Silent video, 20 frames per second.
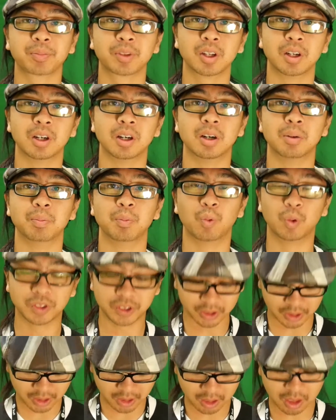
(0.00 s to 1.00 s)
Once
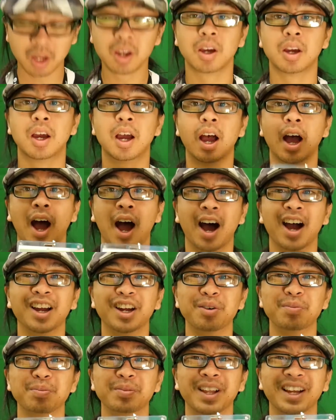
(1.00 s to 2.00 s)
again, I
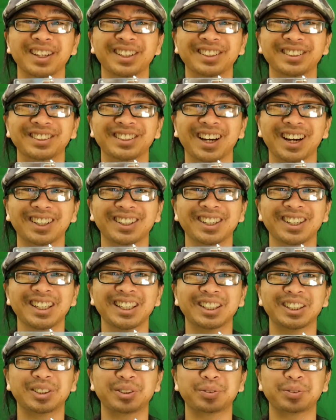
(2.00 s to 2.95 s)
am Like a Jacket,